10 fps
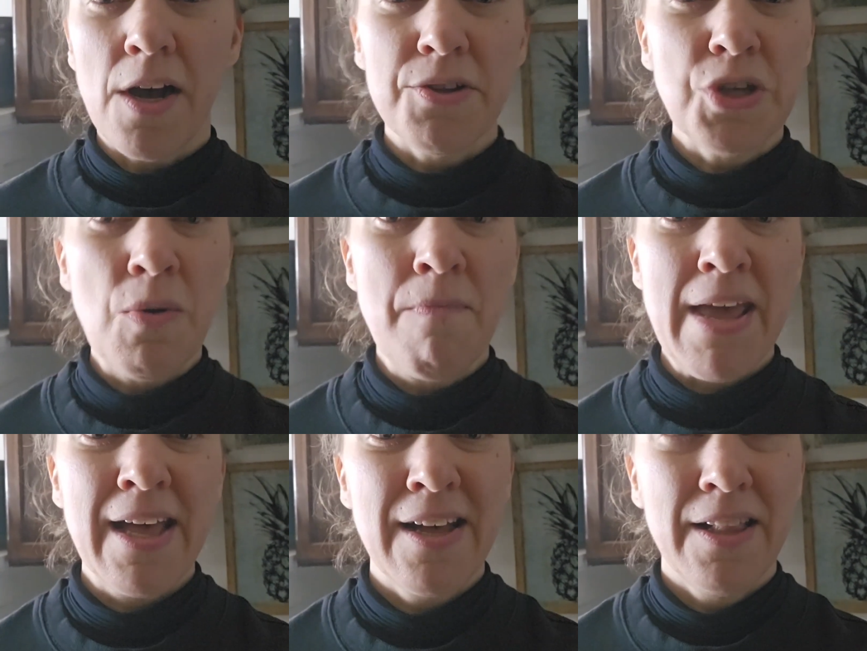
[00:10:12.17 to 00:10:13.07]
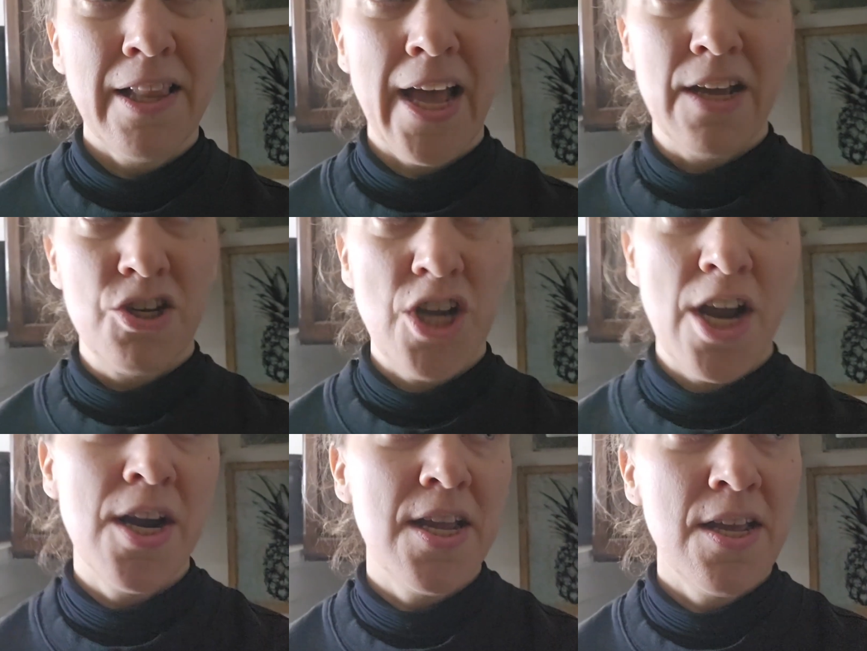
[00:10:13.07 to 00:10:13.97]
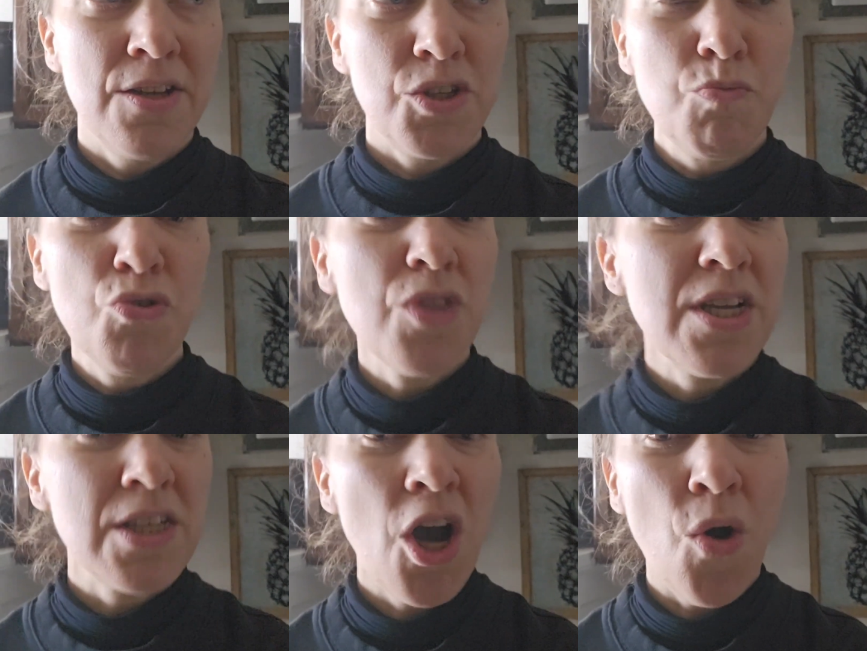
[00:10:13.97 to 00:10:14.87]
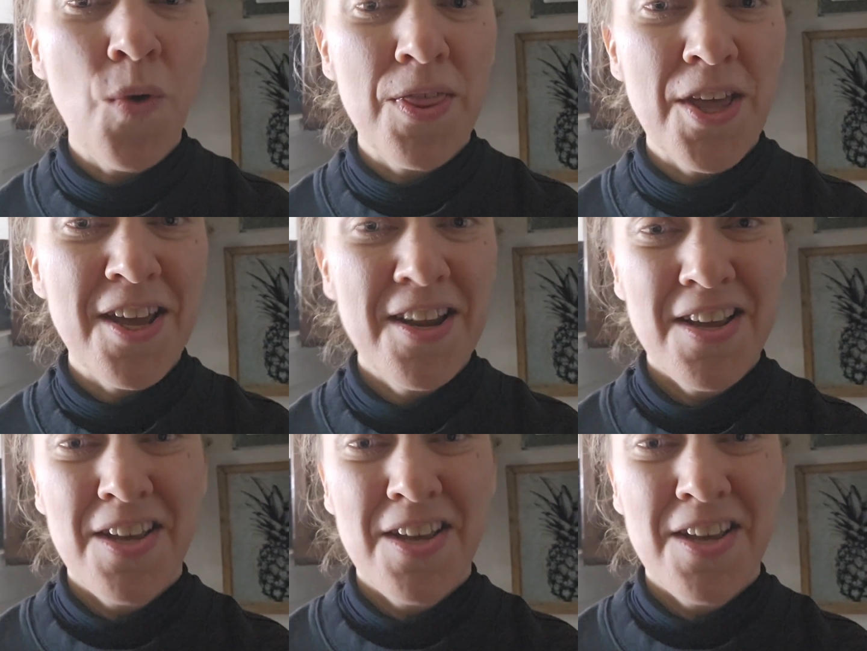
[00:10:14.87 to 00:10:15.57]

also make like a cherry smoothie to go with it